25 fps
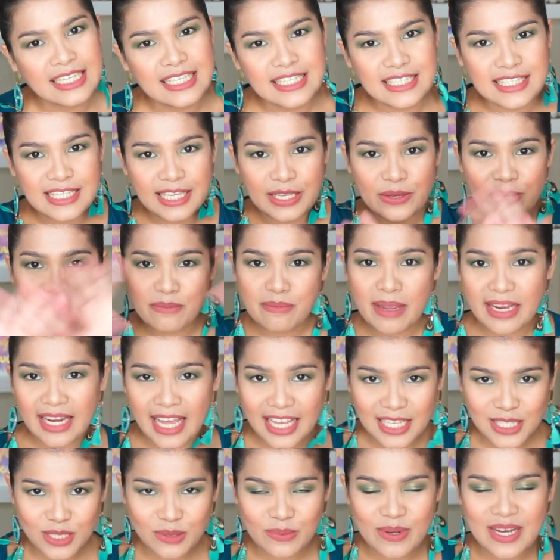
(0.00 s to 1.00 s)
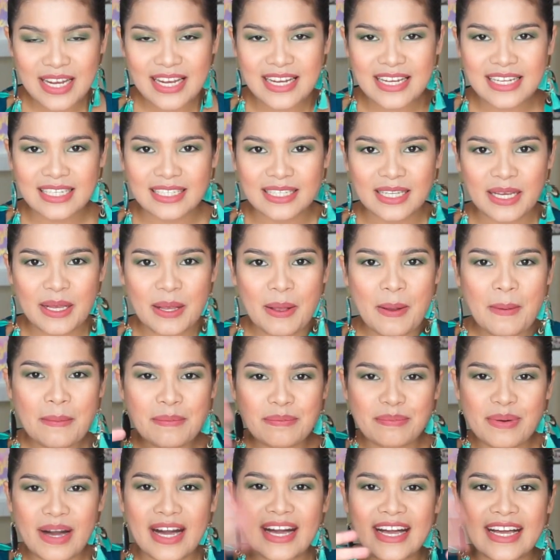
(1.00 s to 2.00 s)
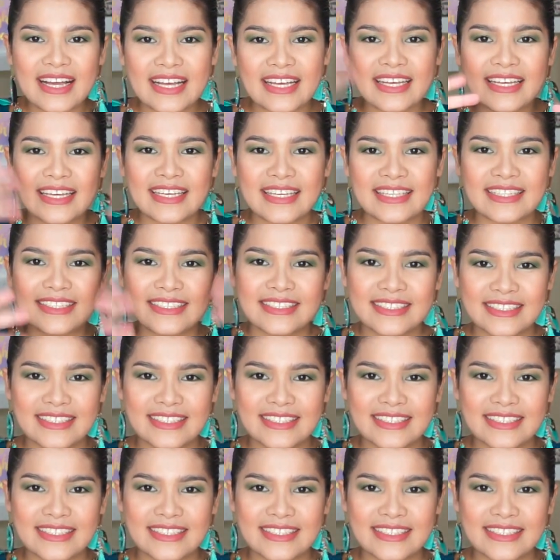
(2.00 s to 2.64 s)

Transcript: see you in the next one. Bye!